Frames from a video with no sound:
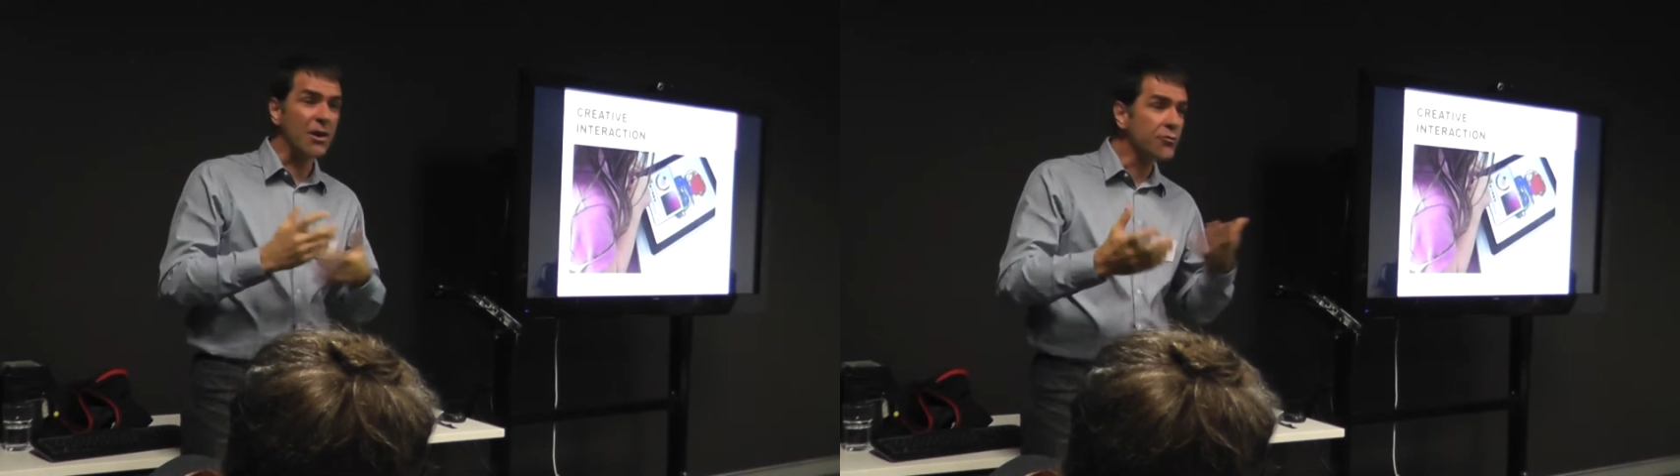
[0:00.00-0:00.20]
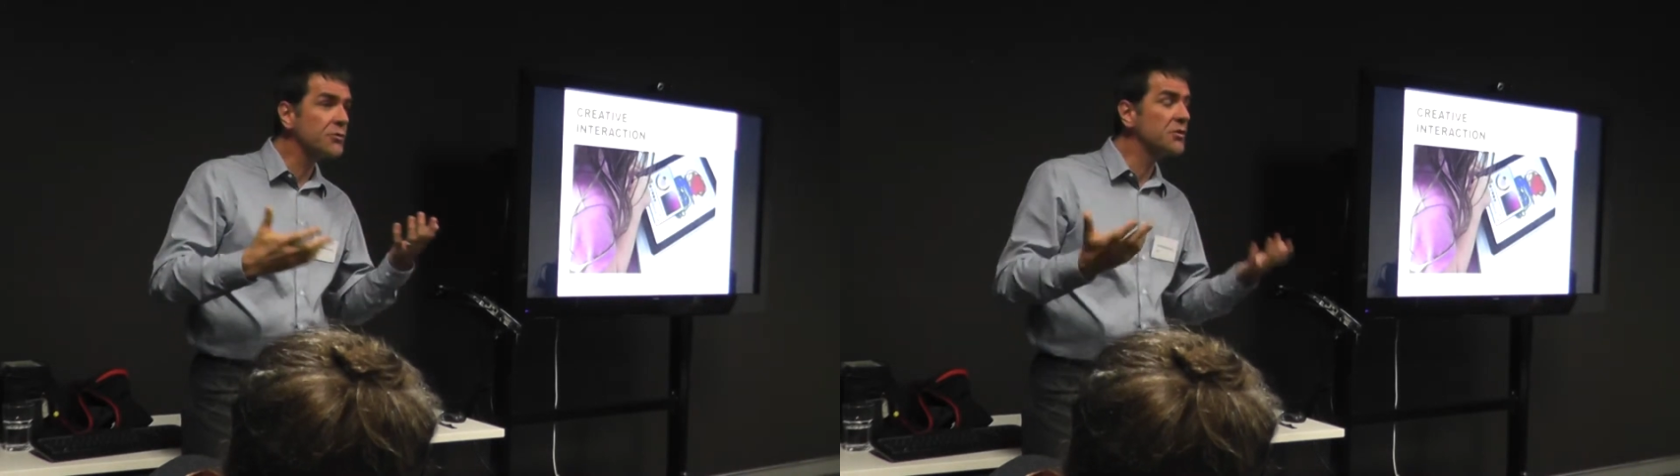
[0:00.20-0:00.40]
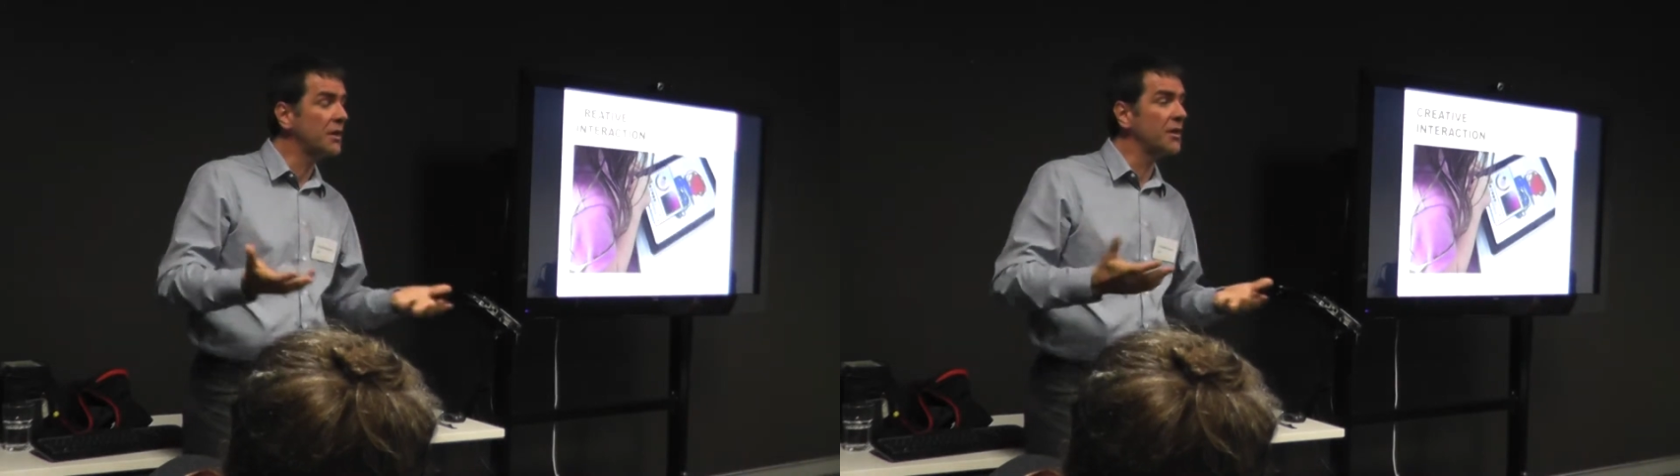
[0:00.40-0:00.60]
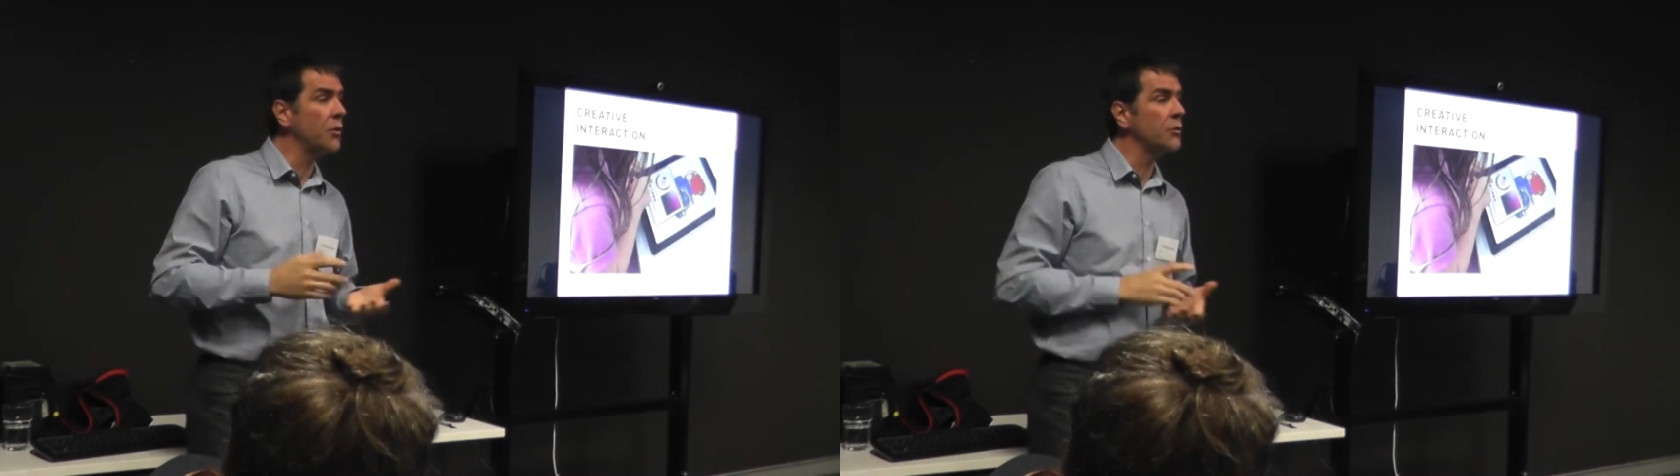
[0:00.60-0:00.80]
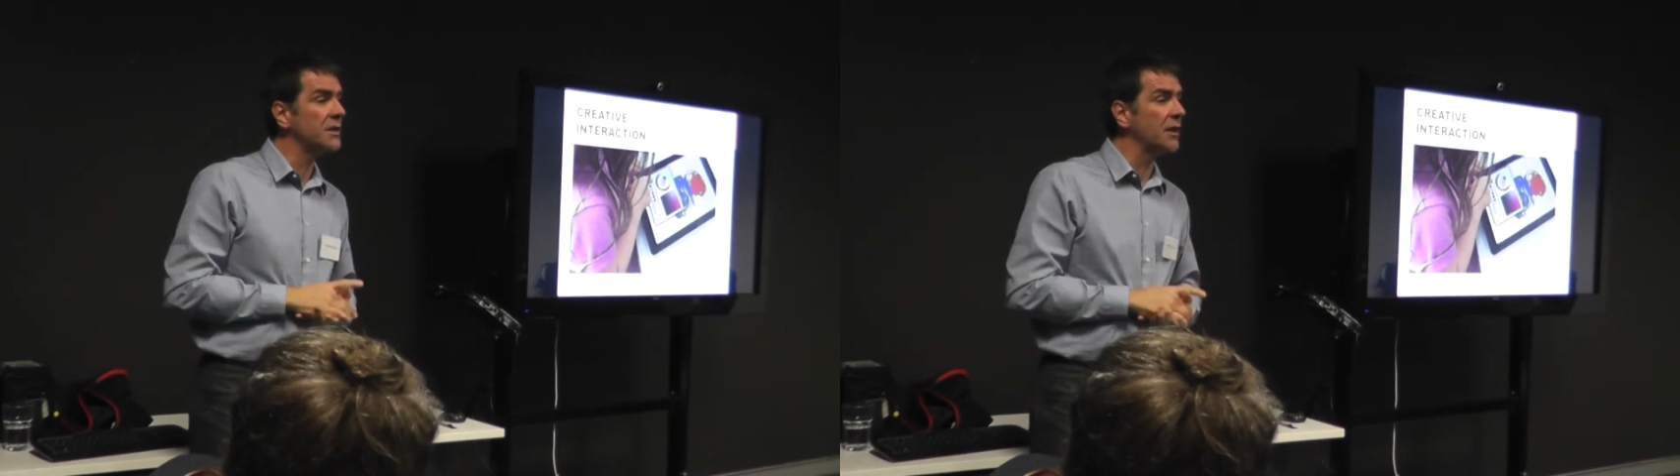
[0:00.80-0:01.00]
interested in
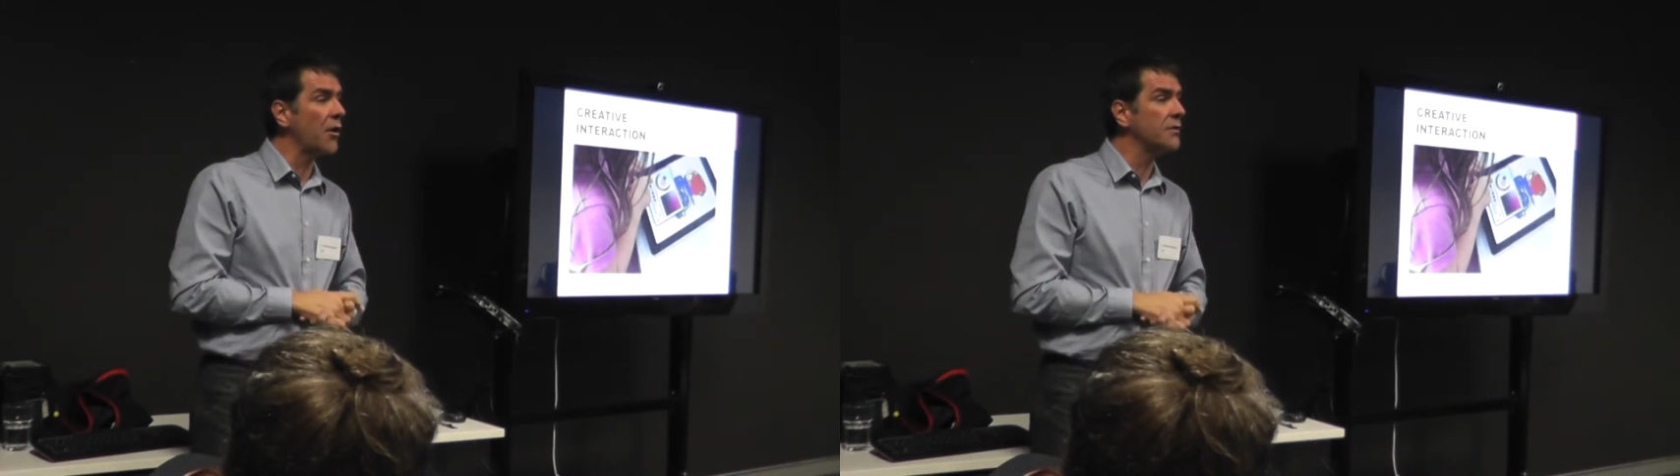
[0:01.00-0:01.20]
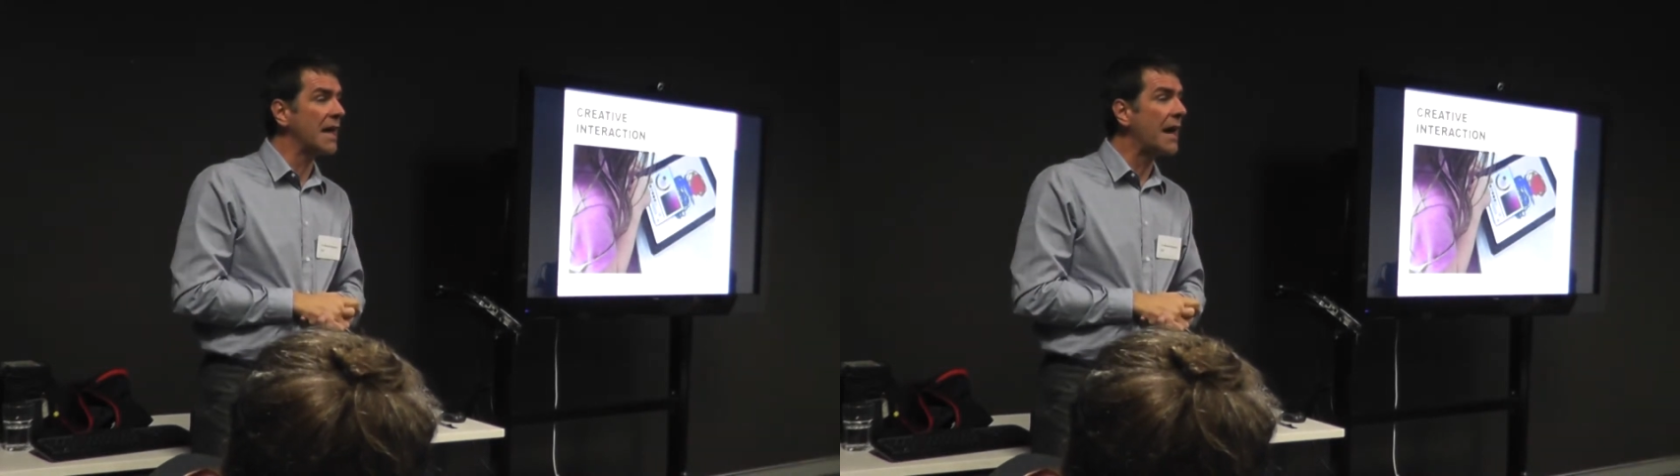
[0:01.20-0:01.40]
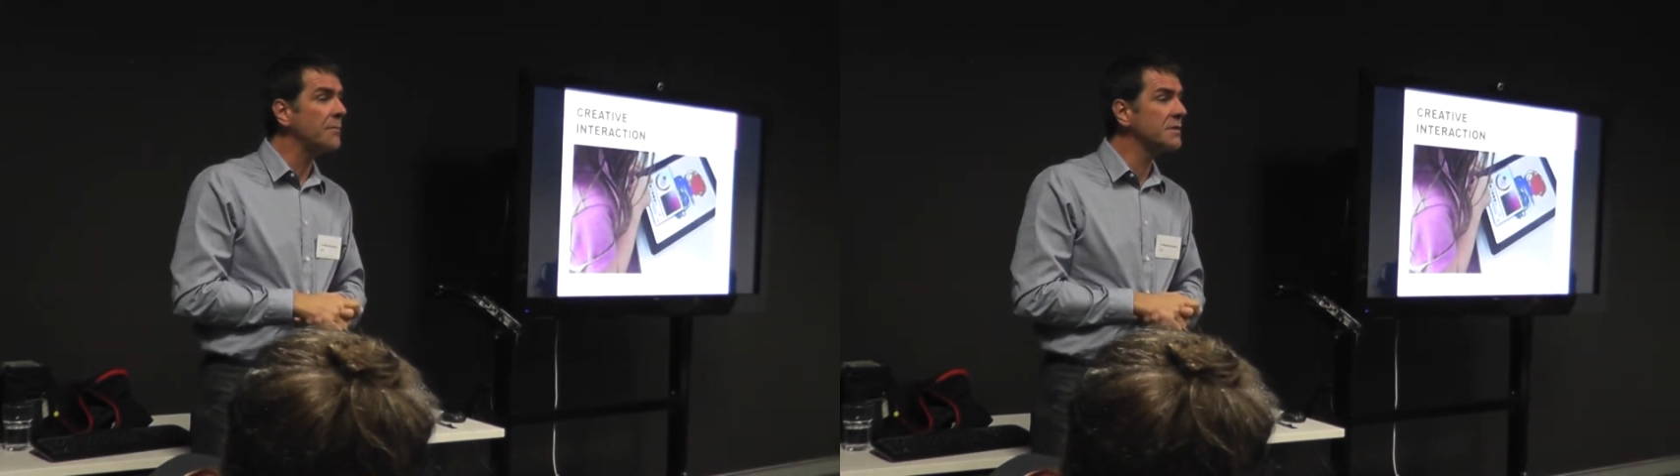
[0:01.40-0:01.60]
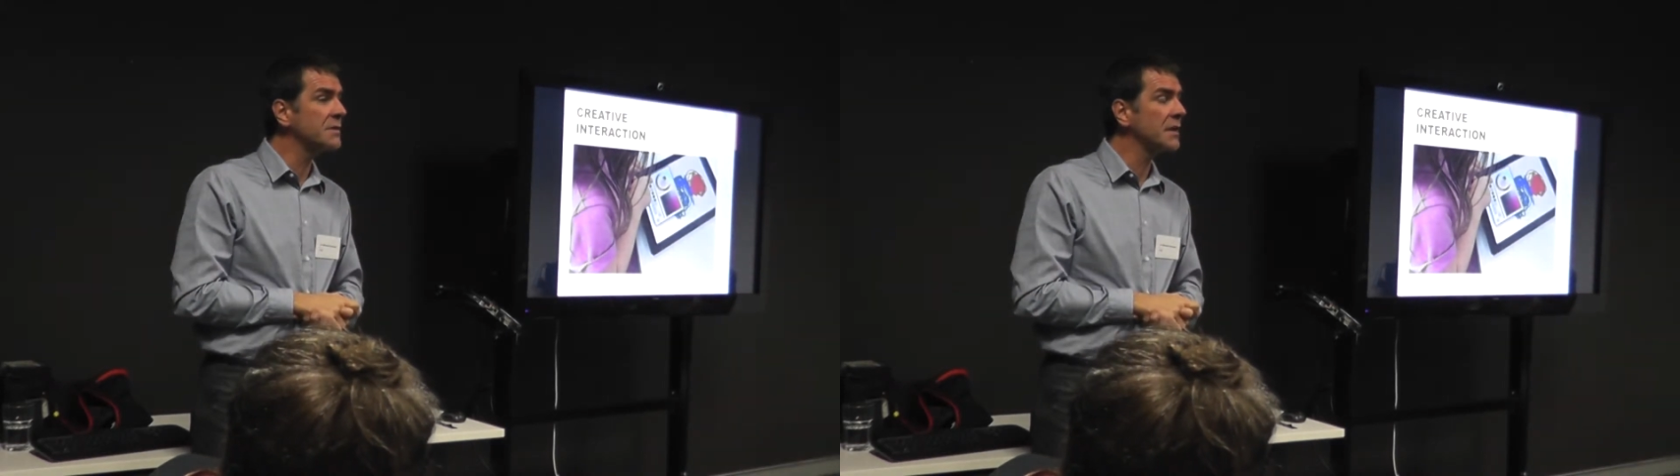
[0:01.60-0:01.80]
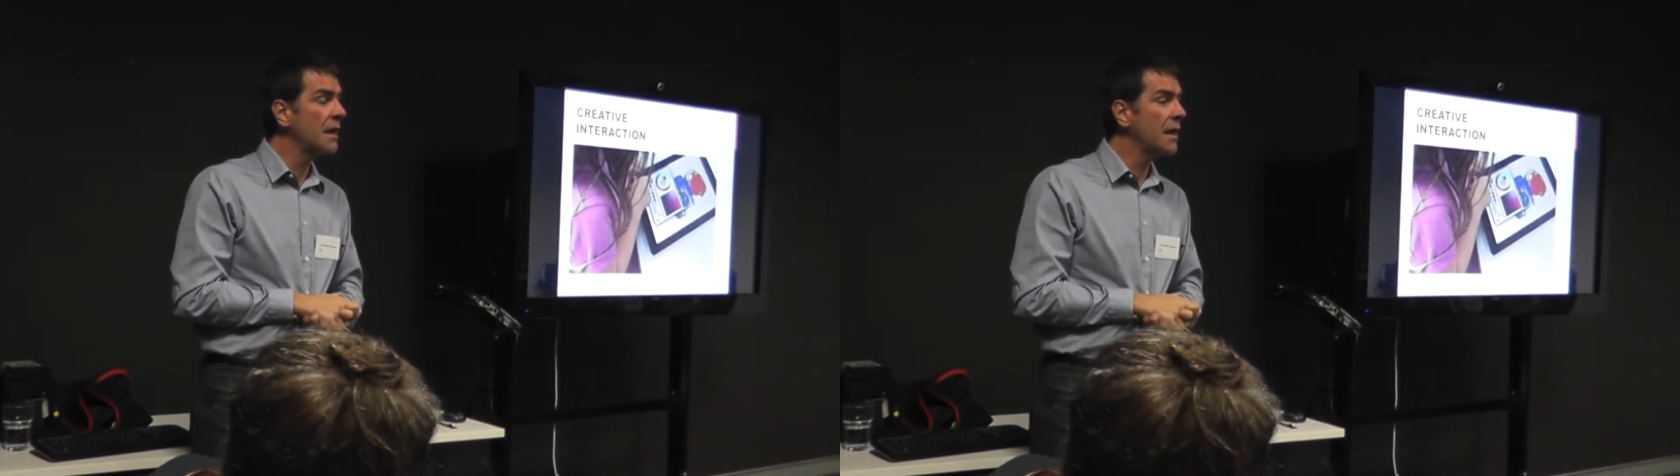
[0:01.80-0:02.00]
using those
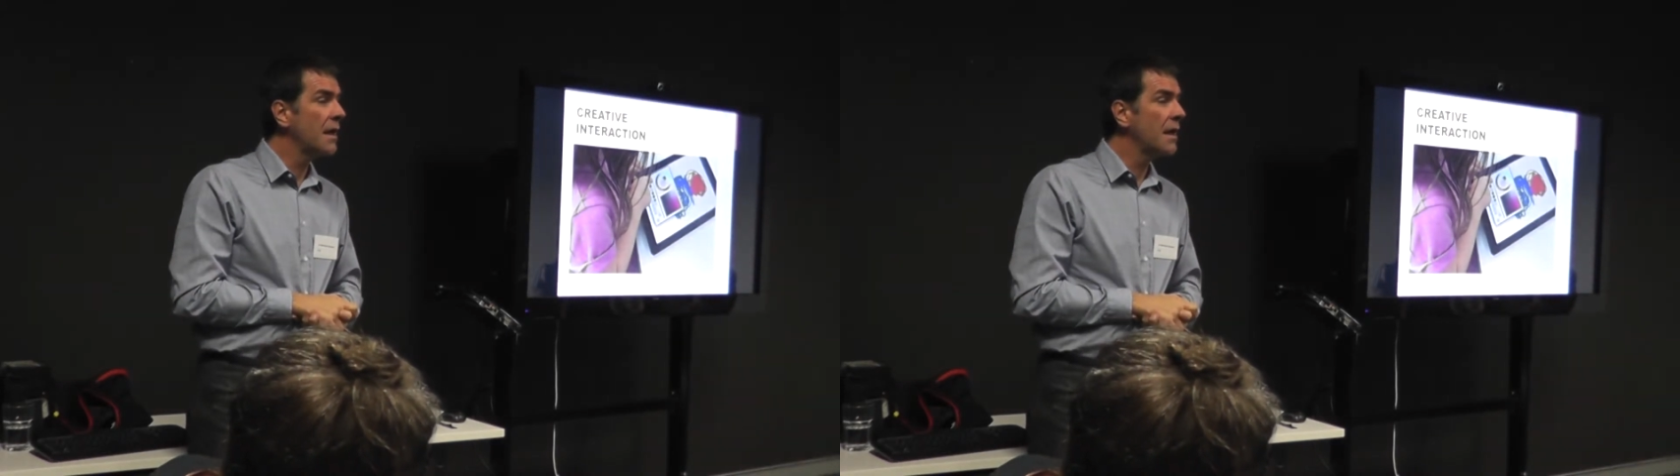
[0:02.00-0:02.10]
apps.